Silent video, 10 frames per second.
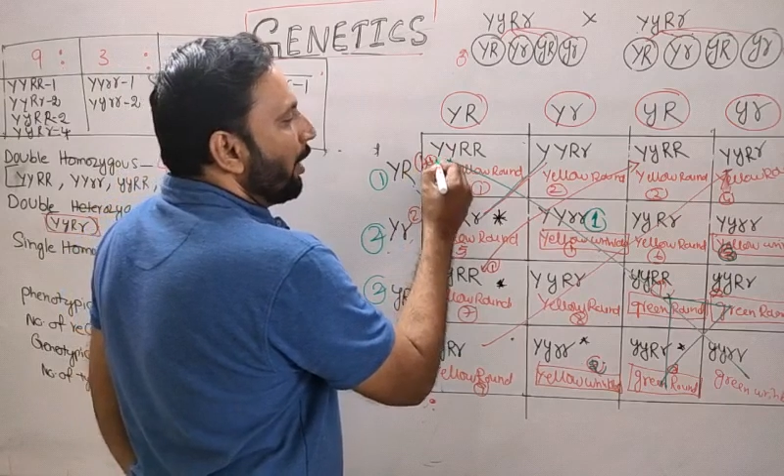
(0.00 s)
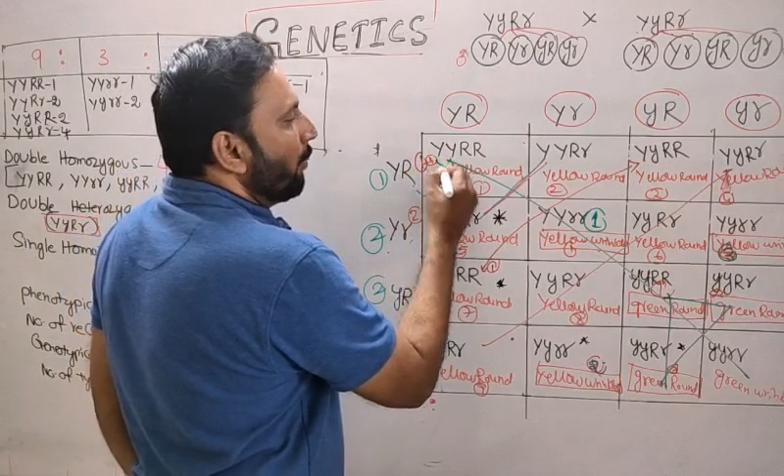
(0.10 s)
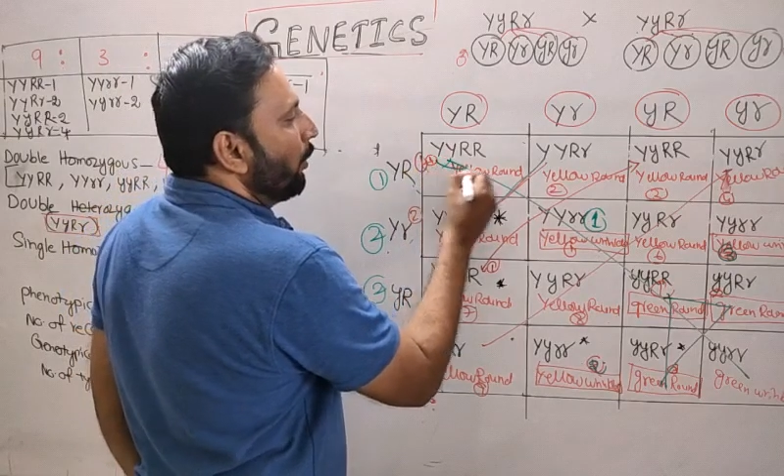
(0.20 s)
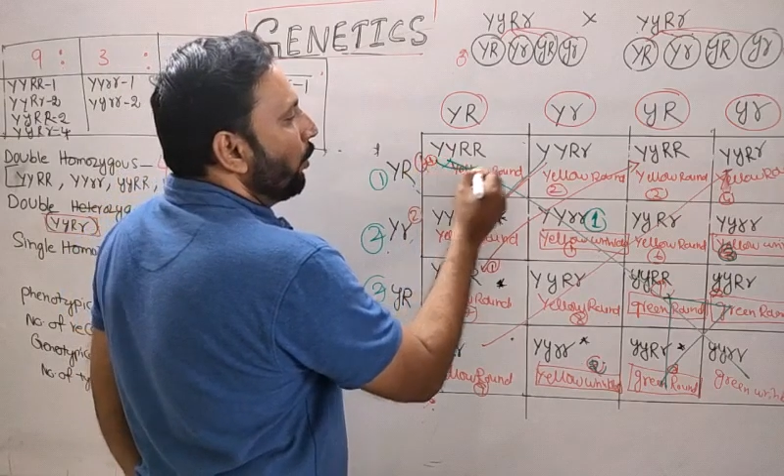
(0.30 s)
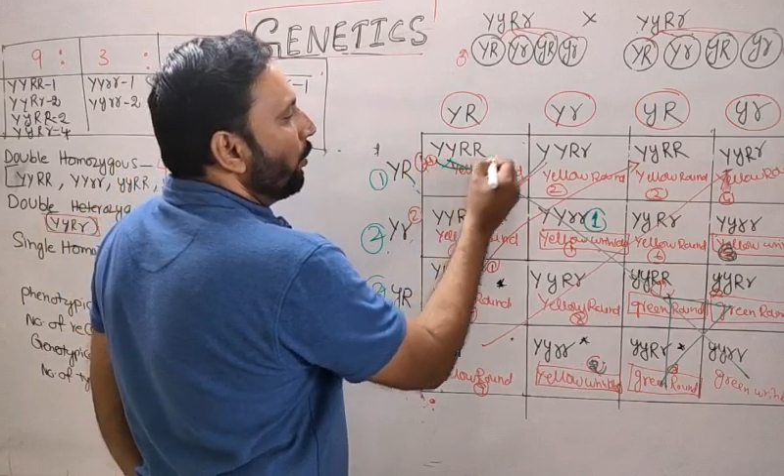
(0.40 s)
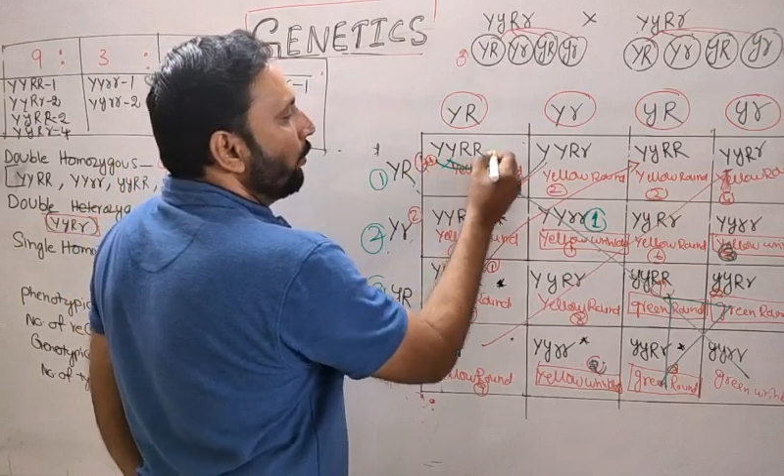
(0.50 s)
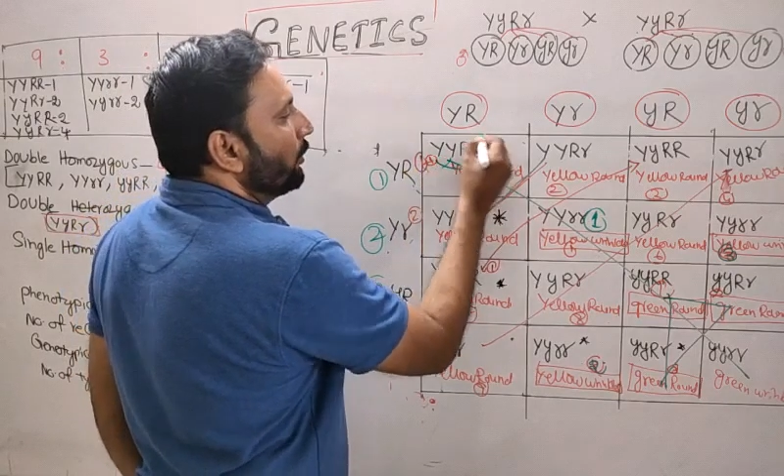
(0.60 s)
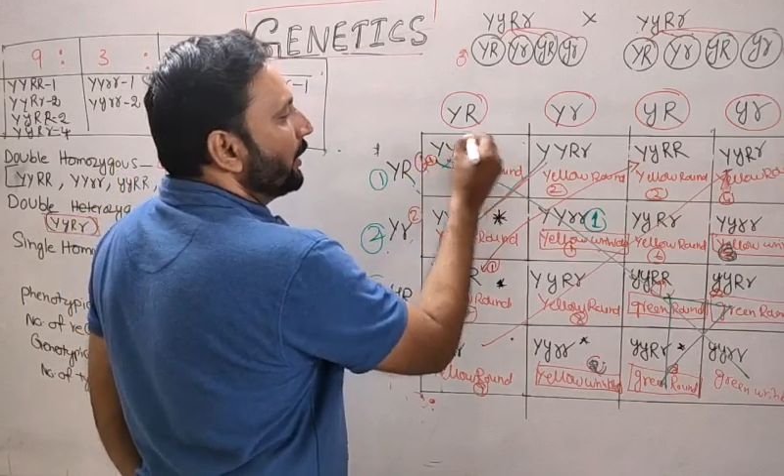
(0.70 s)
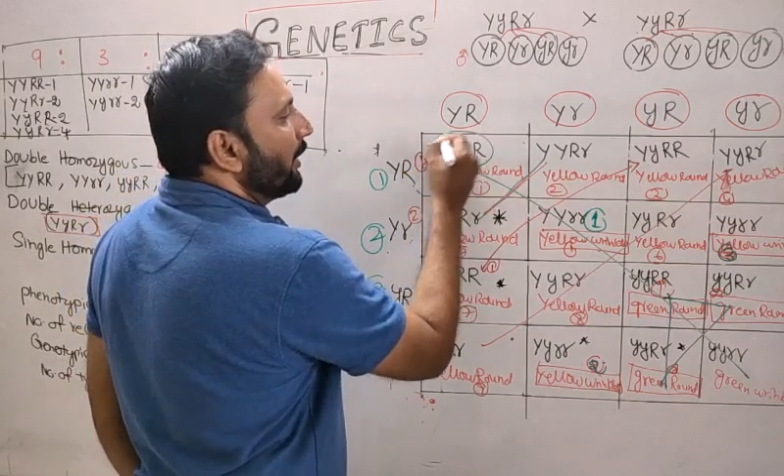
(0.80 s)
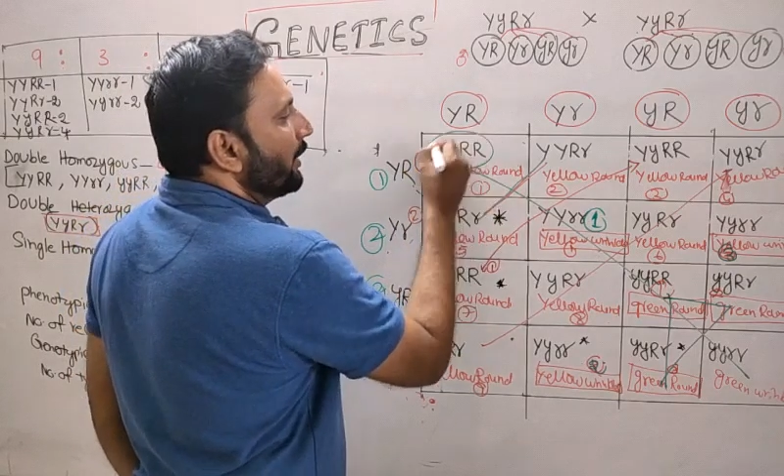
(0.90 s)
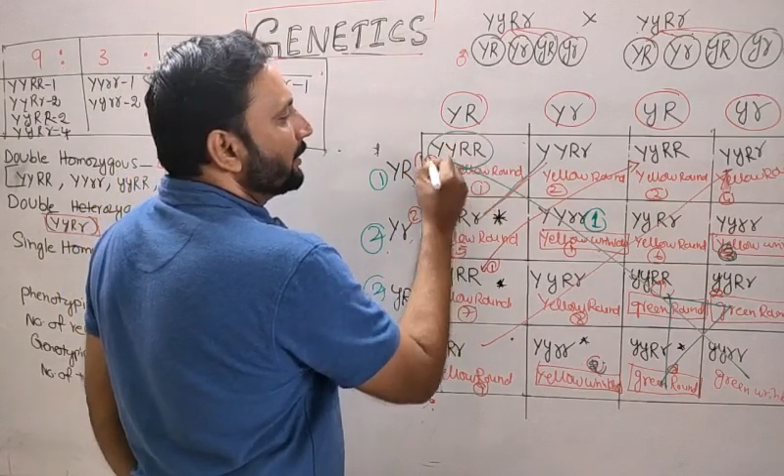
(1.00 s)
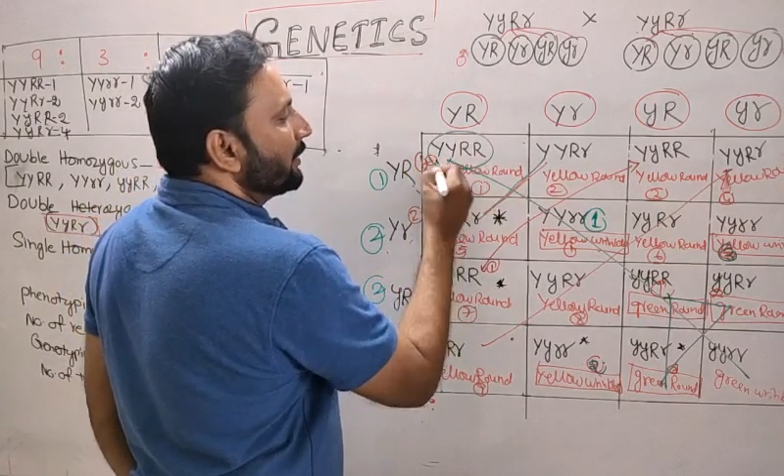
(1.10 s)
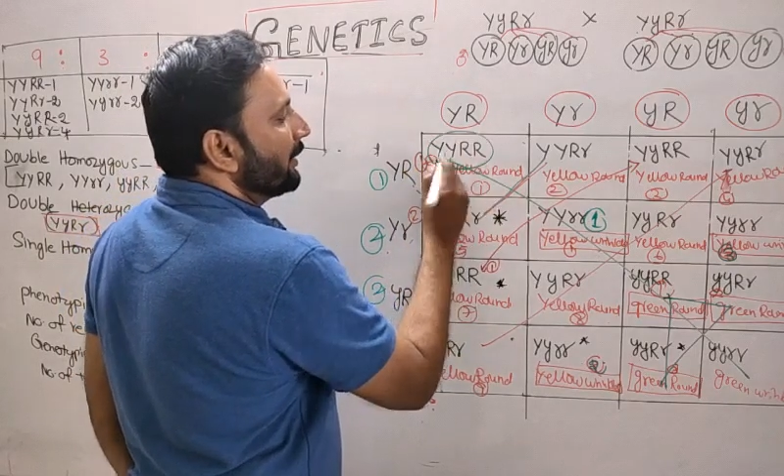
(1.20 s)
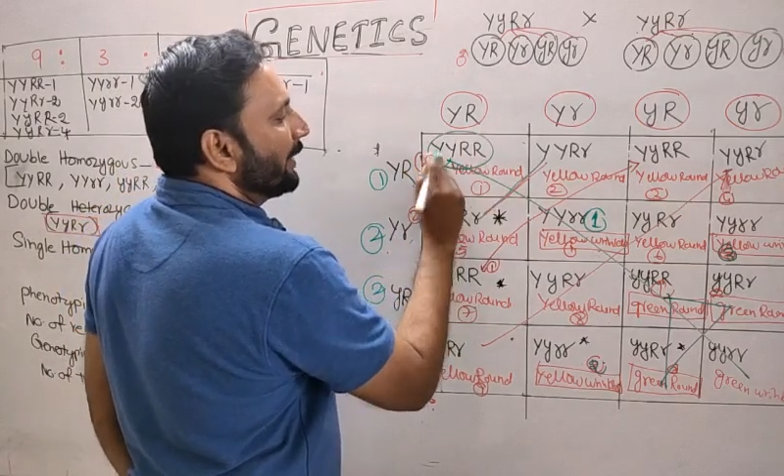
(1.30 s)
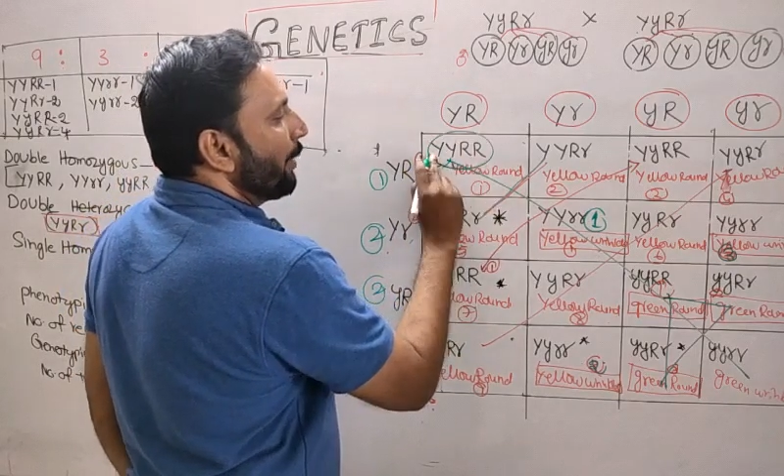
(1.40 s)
Double homozygous.